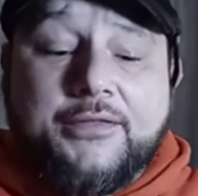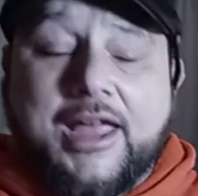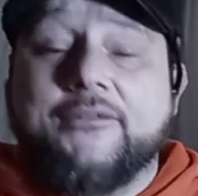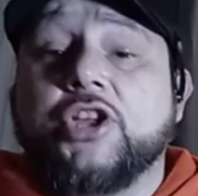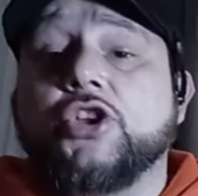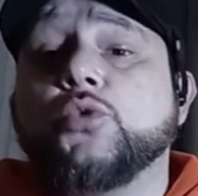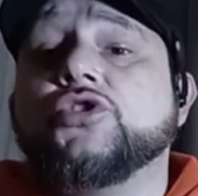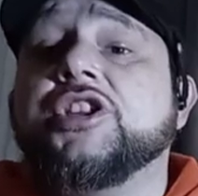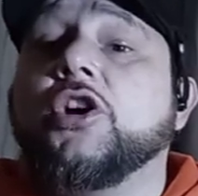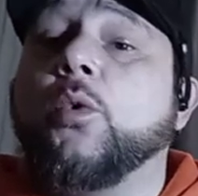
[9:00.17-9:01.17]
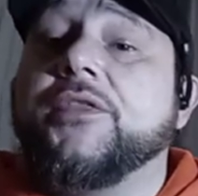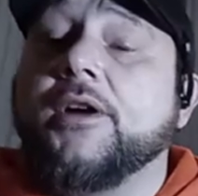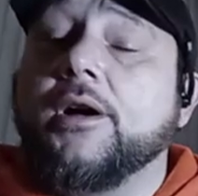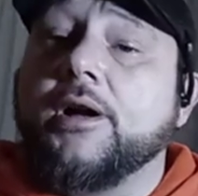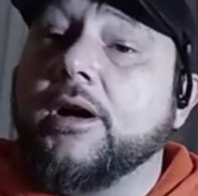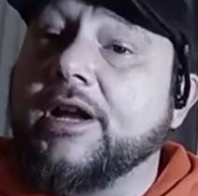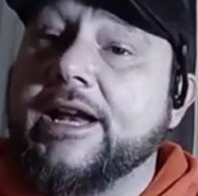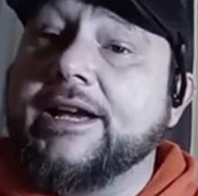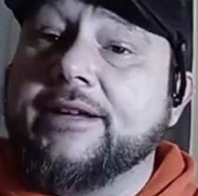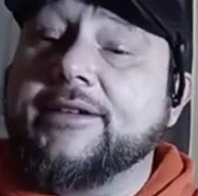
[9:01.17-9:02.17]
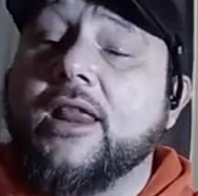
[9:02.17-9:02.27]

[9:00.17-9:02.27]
They have a huge deal with a Canadian